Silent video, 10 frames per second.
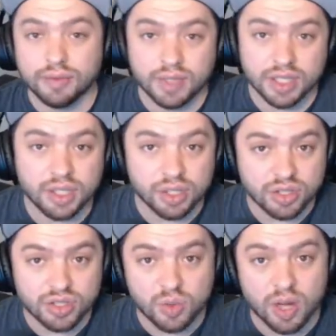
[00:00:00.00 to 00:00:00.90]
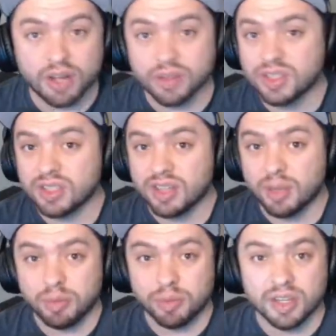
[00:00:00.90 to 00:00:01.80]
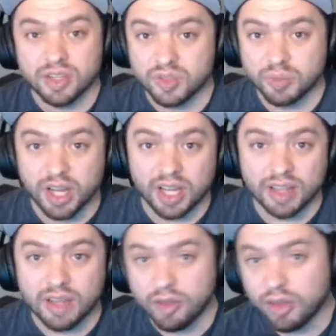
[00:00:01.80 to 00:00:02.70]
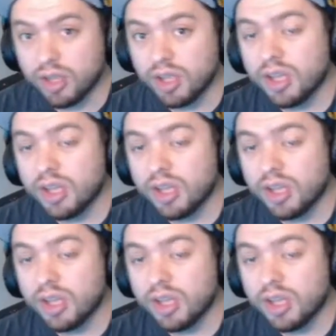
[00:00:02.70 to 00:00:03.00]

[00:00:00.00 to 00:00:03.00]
really good squad or a couple people that are super high level.